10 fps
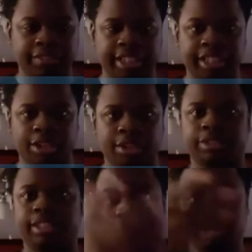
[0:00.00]

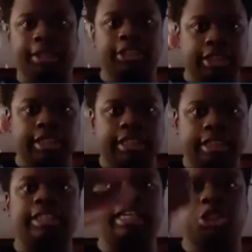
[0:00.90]
videos, especially
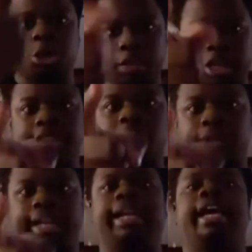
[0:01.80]
this that you're watching
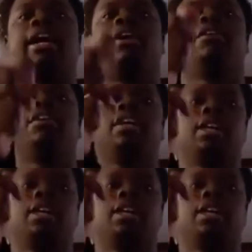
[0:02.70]
right now,